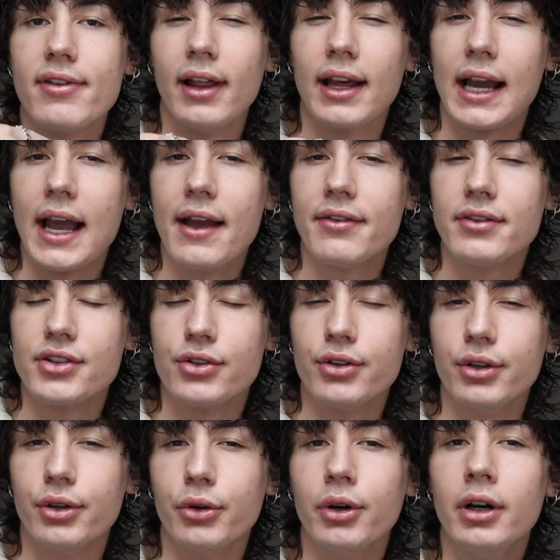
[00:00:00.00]
feel like I have
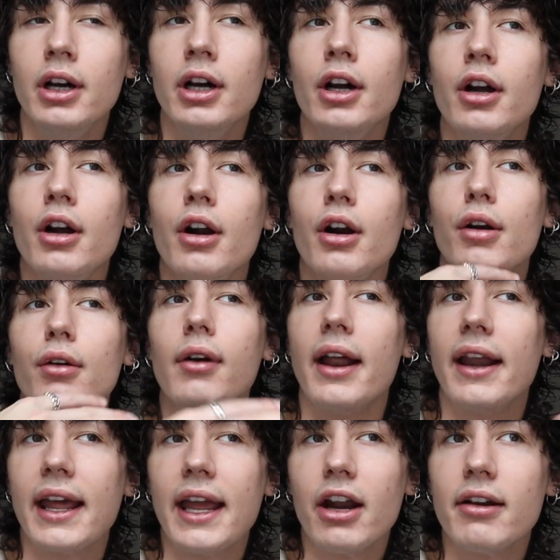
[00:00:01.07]
to
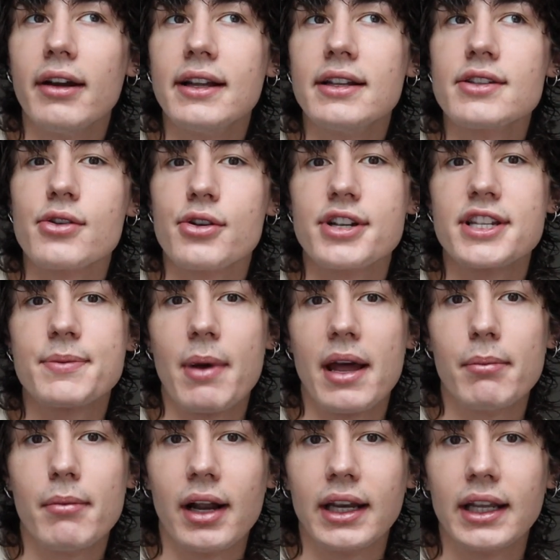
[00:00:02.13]
run errands or
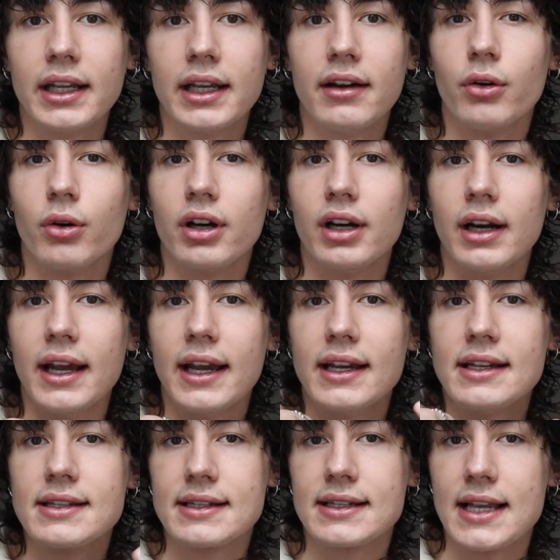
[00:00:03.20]
spend money for
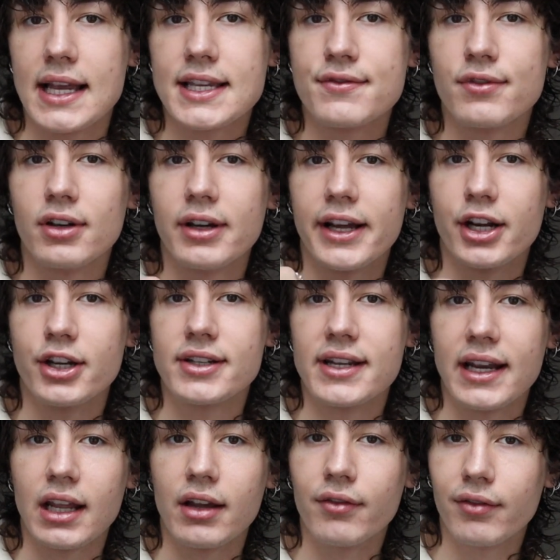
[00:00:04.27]
a successful,
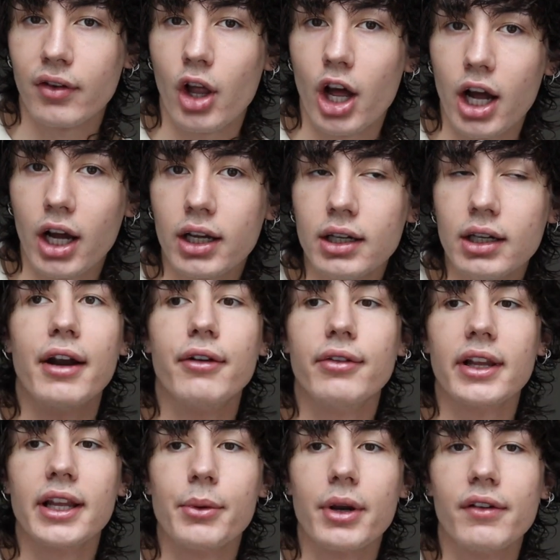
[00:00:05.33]
entertaining vlog. I
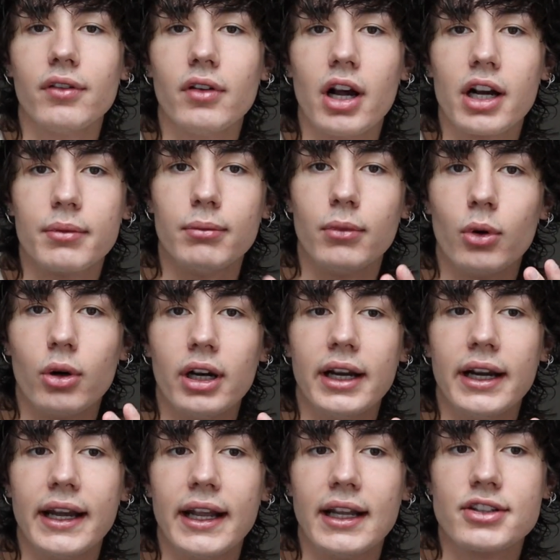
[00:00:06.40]
really want to vlog more,
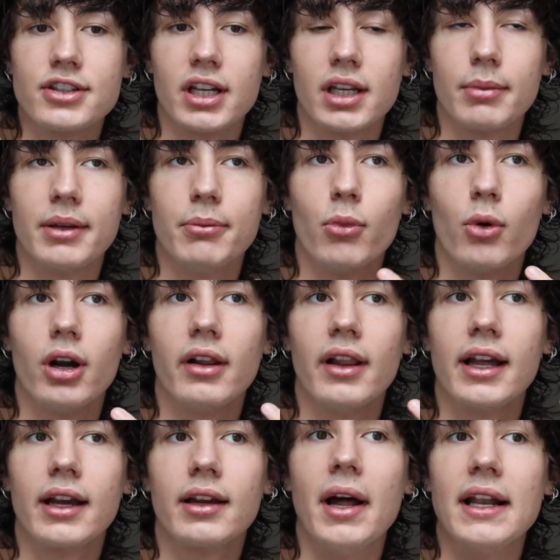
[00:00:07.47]
and it's going to be more
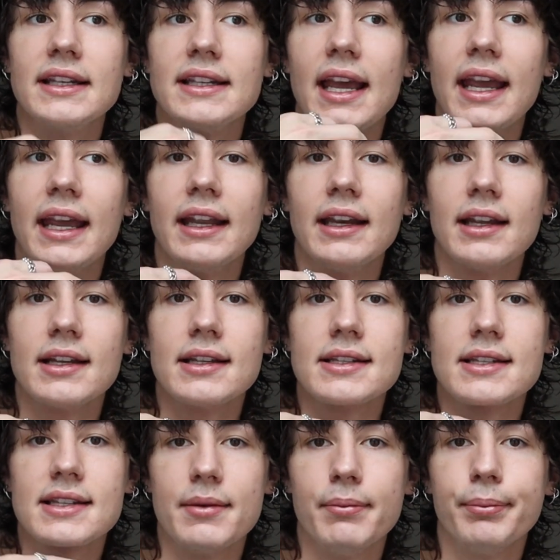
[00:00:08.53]
like mundane,
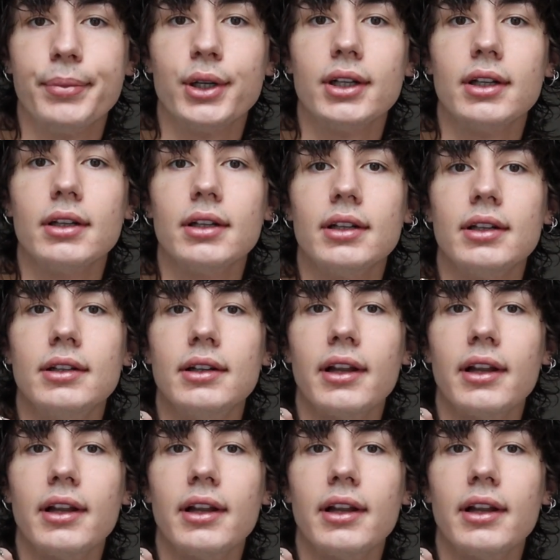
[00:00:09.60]
simple